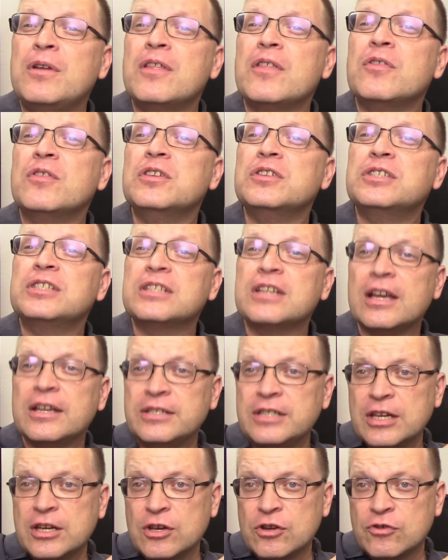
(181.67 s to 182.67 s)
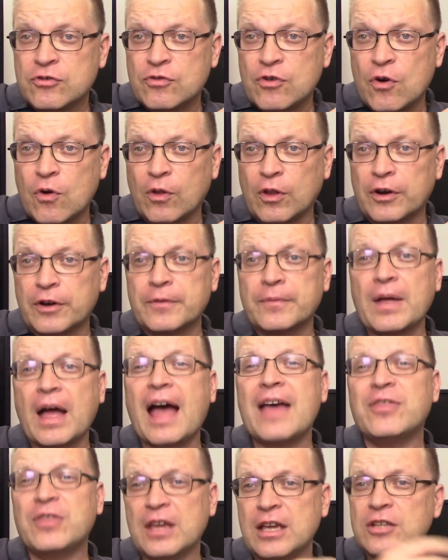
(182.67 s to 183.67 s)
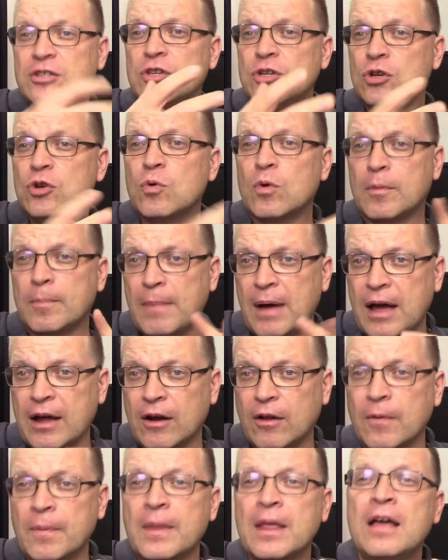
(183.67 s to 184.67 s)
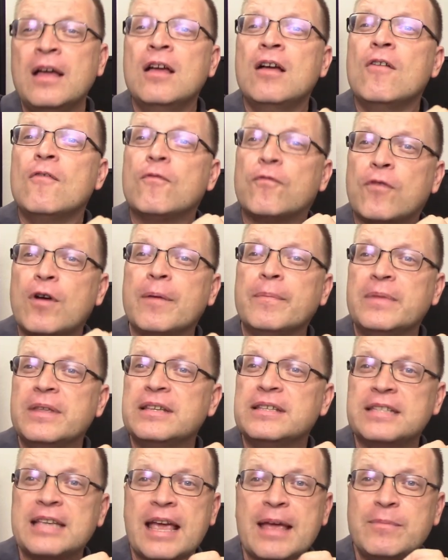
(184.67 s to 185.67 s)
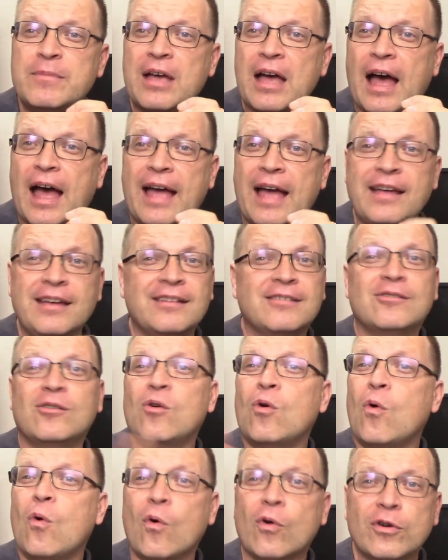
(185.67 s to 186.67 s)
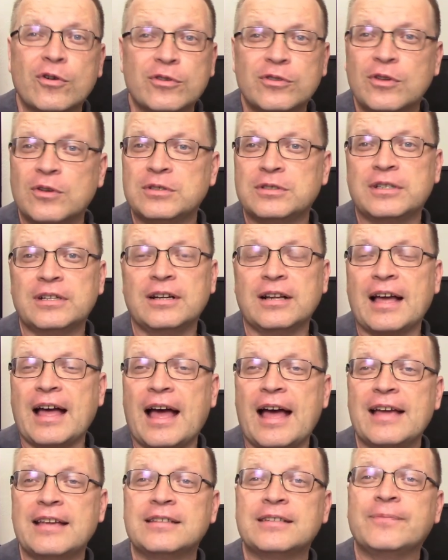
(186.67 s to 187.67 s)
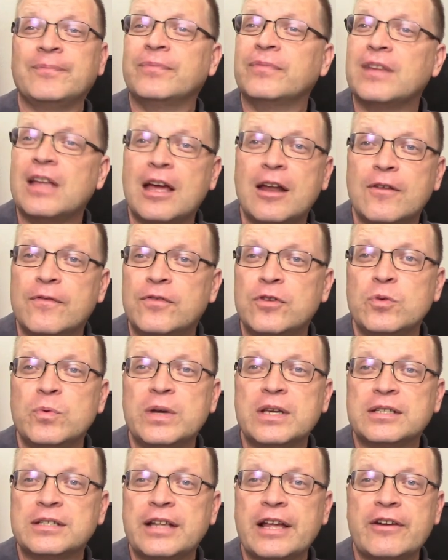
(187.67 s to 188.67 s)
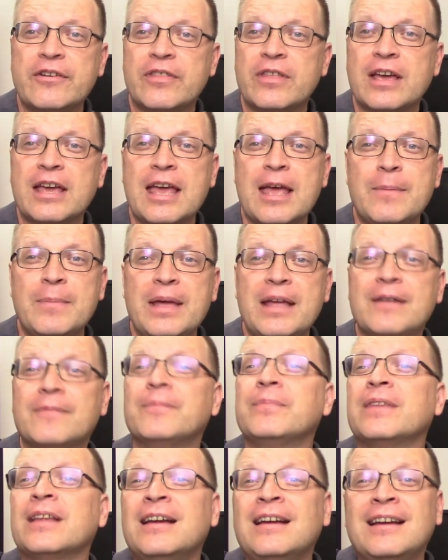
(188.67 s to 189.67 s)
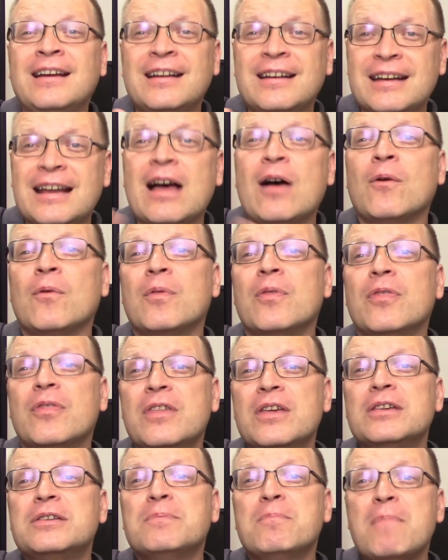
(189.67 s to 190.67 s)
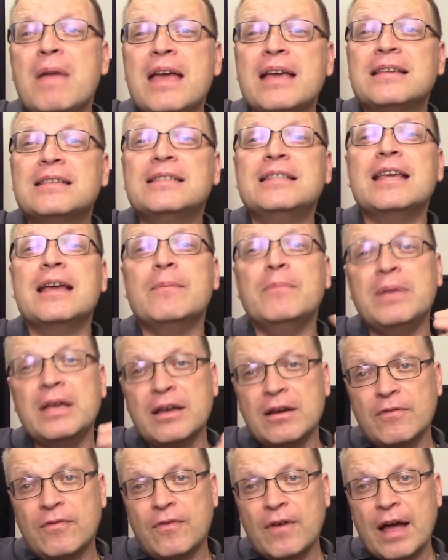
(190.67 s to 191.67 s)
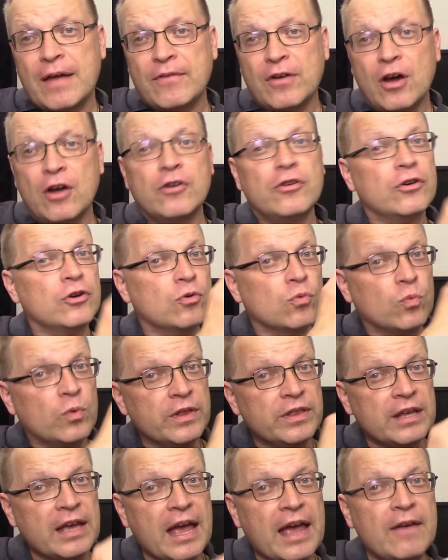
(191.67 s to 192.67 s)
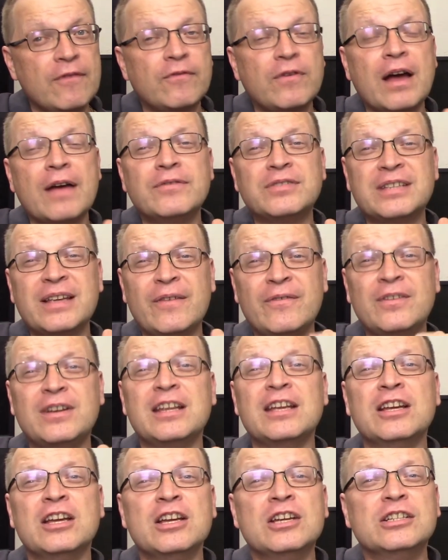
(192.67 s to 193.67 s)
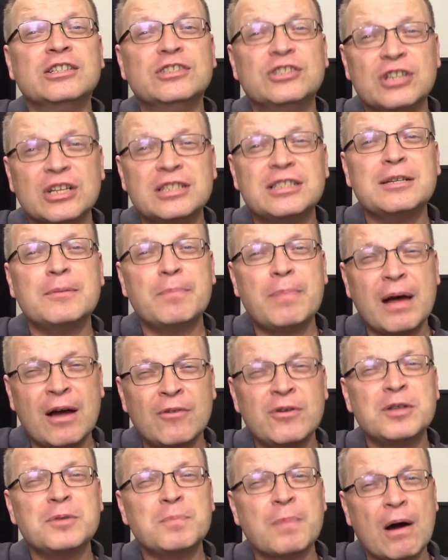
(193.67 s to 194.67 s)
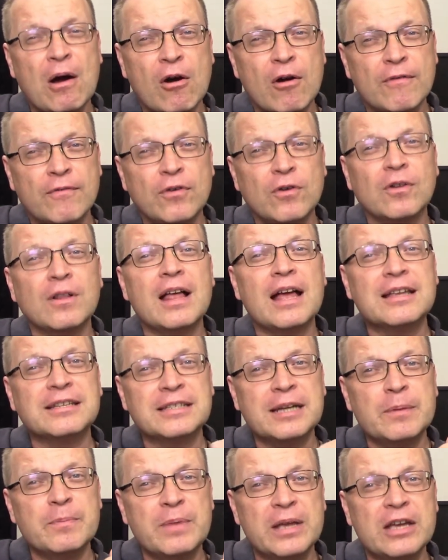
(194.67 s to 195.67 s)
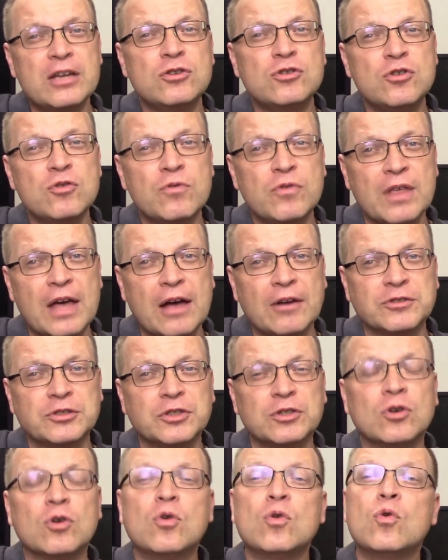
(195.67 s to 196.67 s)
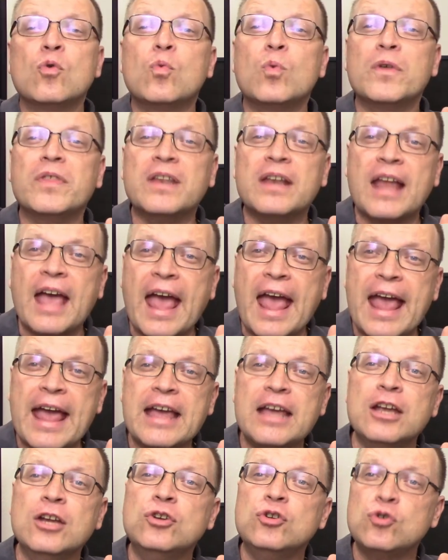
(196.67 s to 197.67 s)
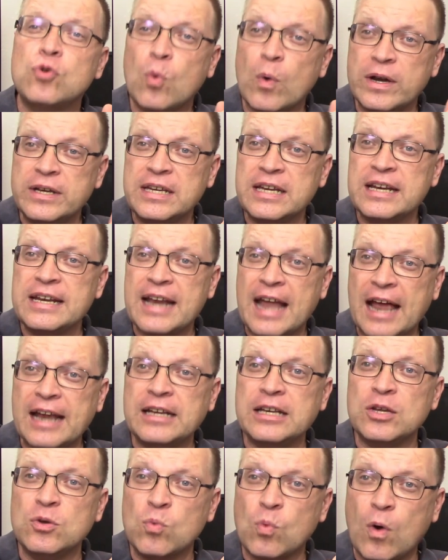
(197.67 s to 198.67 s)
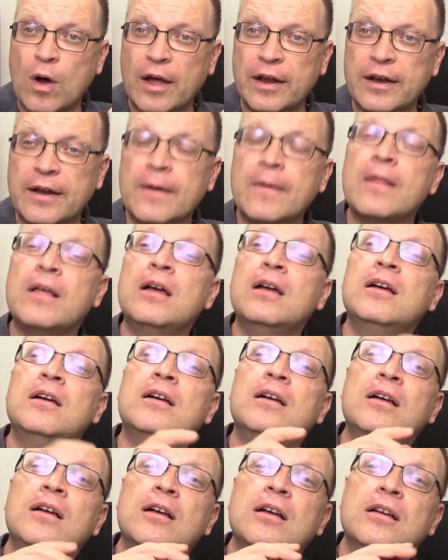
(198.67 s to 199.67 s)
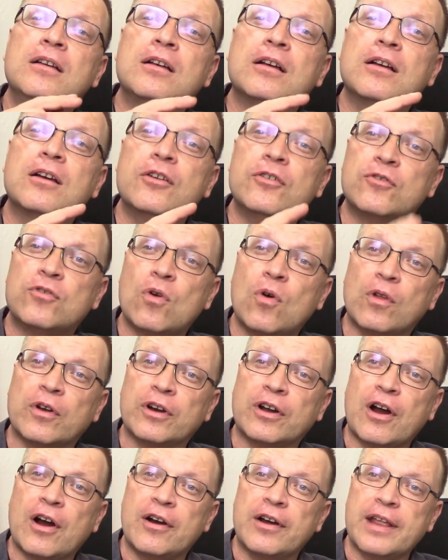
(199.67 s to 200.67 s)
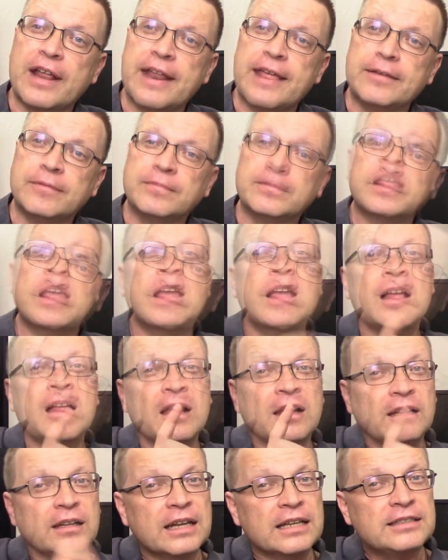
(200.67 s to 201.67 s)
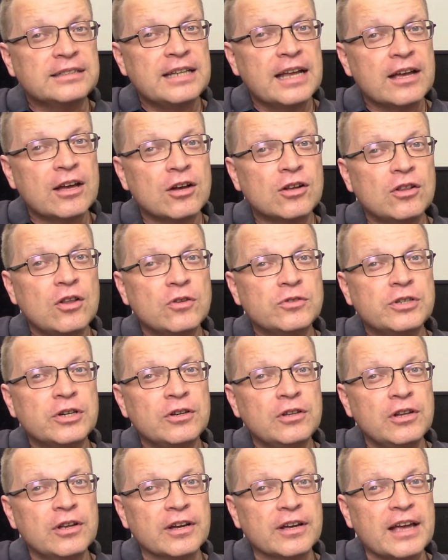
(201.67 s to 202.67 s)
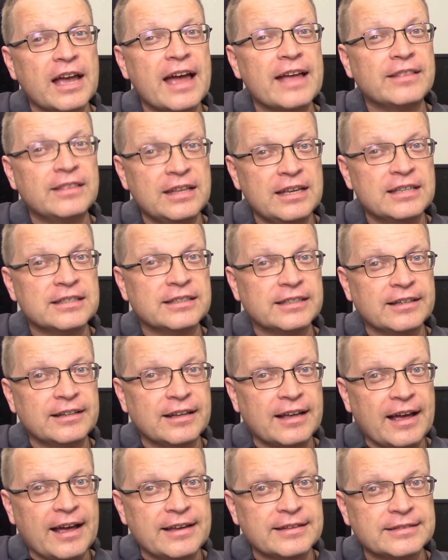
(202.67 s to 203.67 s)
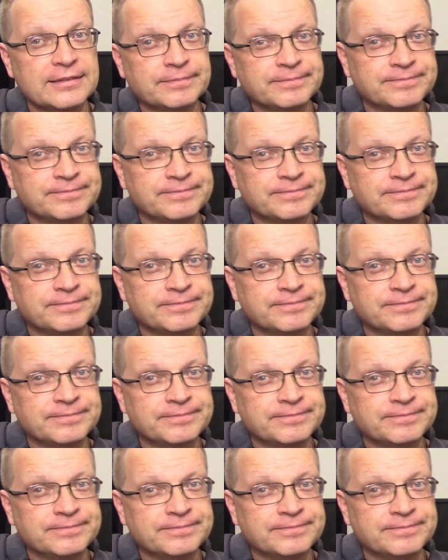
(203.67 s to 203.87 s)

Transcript: the SCSI controller, I think it's a newer model, from the same guy, ordered those little guys, and a few weeks later they came in. Now, this makes the Amiga 500 with the A570 just about as powerful as an Amiga 2000 with an A2091 controller card in it. Let's take a closer look at these little guys.